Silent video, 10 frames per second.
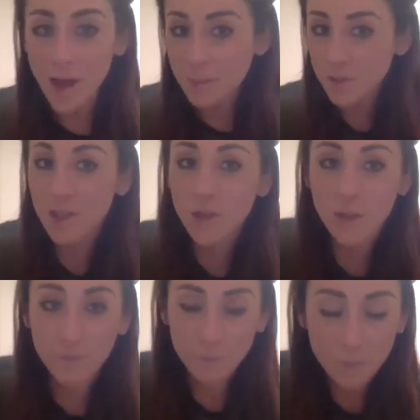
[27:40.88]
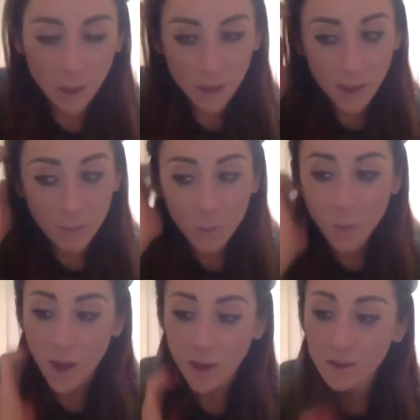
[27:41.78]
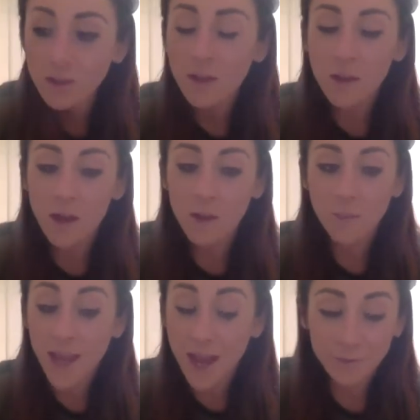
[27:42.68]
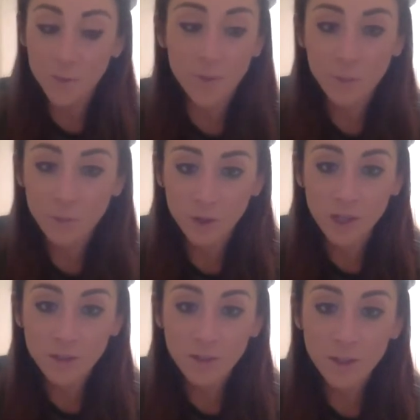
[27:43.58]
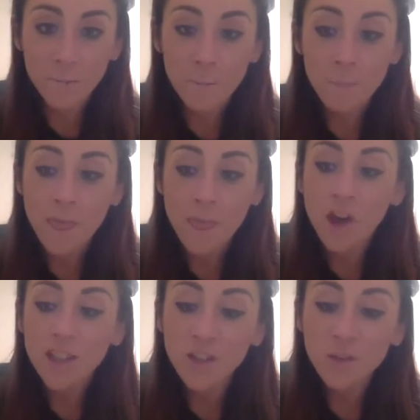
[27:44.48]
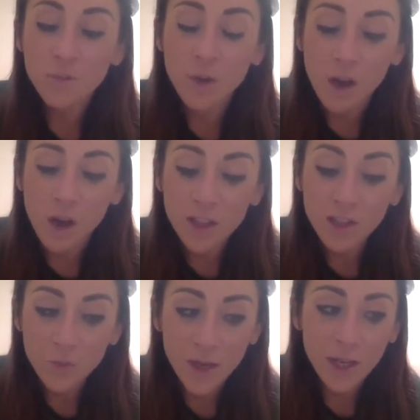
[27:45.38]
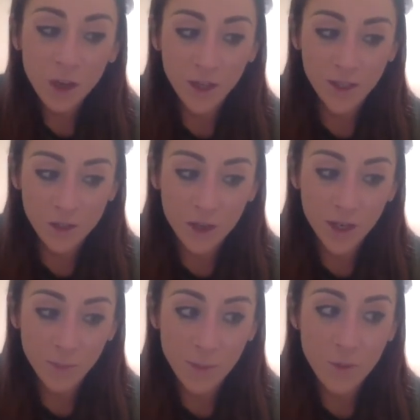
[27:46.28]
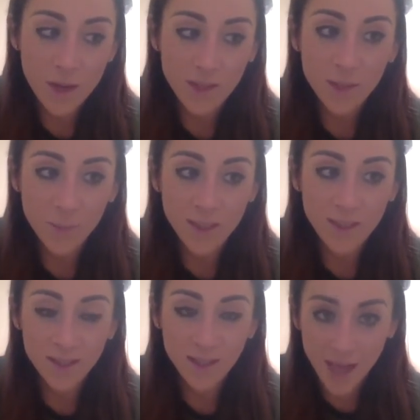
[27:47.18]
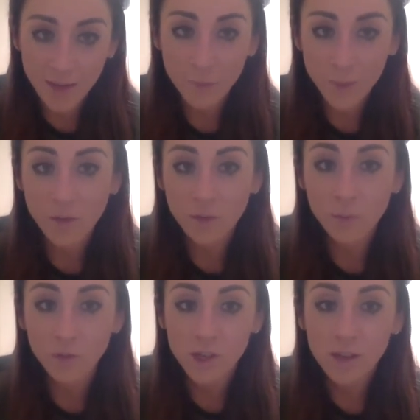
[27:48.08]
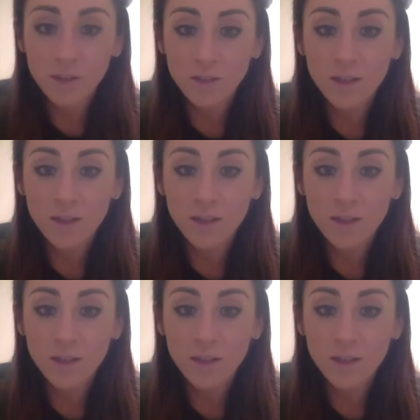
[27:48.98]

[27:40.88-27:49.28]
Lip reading: absolutely. Like, number one, they have to be on the product. I don't really like signing people into the business that haven't been on the product,